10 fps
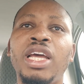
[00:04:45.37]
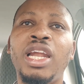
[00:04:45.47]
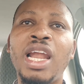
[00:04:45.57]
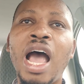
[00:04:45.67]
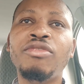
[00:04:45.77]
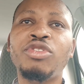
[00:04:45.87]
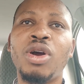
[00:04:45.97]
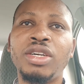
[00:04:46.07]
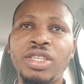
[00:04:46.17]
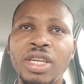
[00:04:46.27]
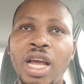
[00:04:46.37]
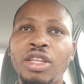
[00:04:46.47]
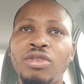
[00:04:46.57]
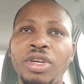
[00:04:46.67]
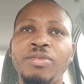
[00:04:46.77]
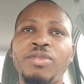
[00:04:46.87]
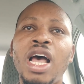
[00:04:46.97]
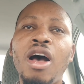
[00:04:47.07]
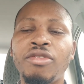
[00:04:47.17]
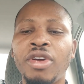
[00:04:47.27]
a life to
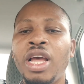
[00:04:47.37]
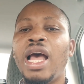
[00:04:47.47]
himself.